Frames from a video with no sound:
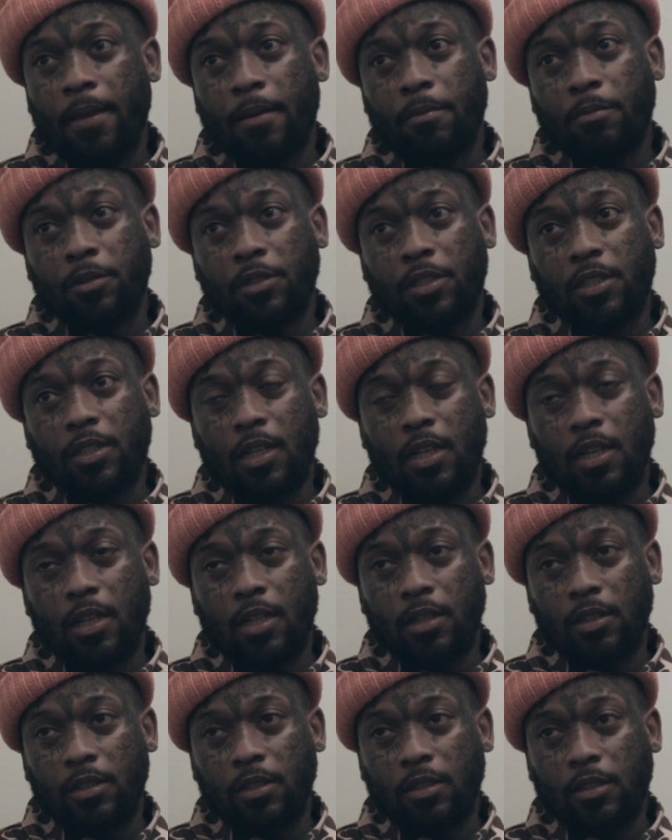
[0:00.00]
And
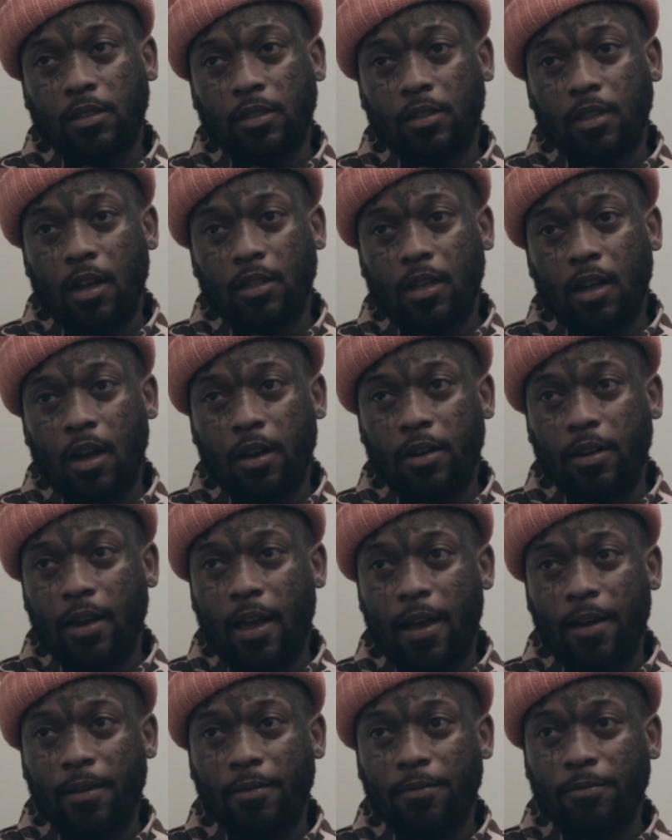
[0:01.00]
machines are
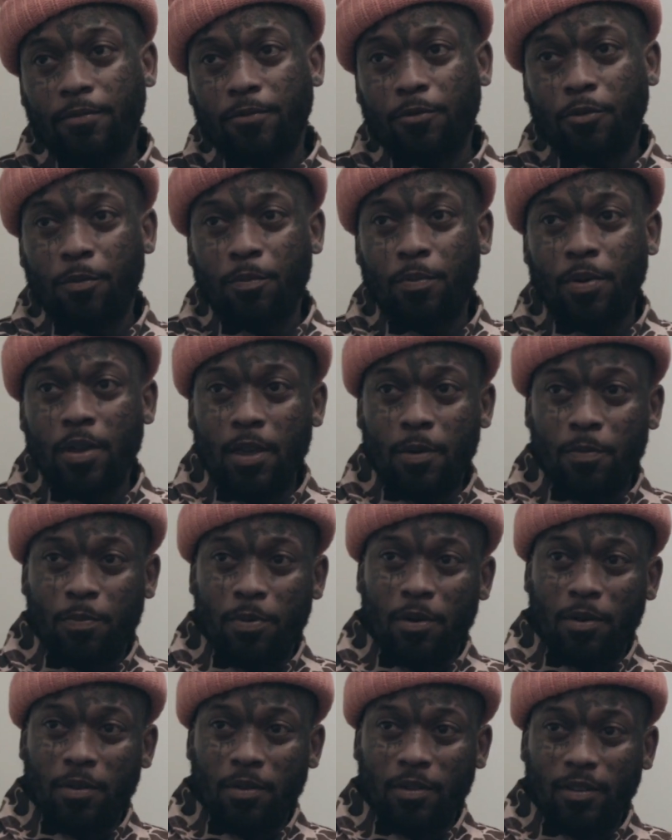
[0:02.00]
not for
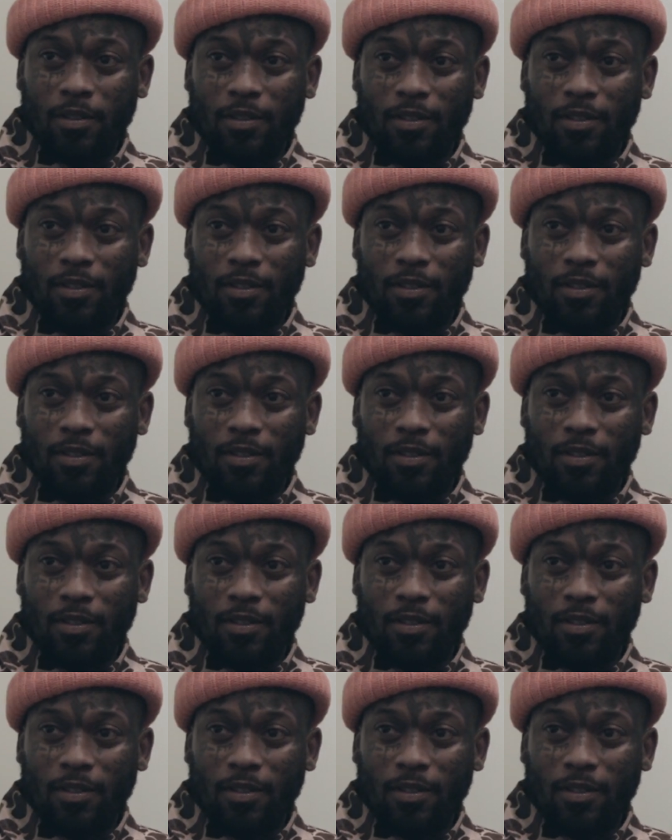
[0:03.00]
people.